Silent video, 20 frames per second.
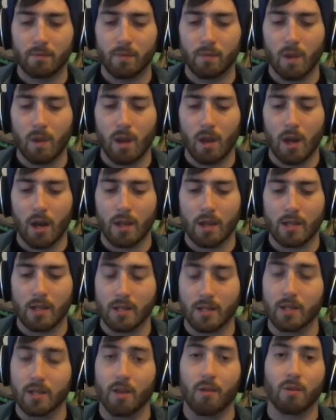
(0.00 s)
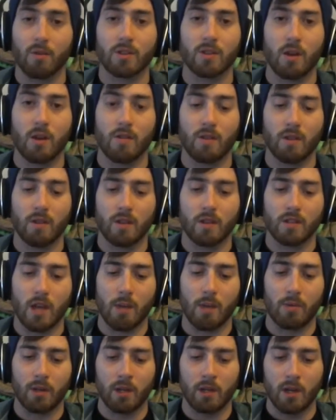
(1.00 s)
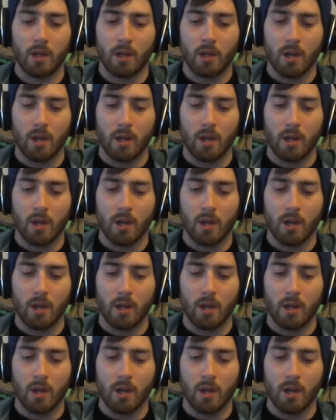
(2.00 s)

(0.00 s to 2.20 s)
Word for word: Uh, so that's another exciting thing that's happening.